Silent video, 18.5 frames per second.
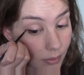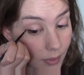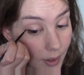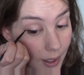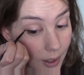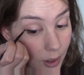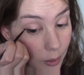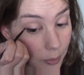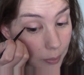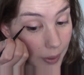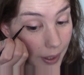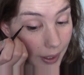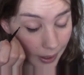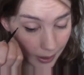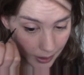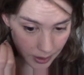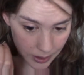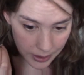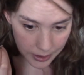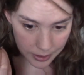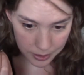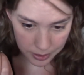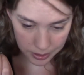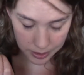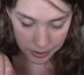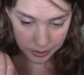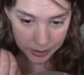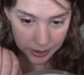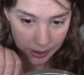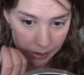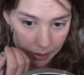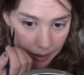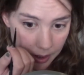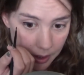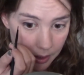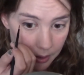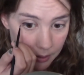hope my eyeliner turns out
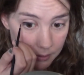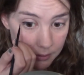good.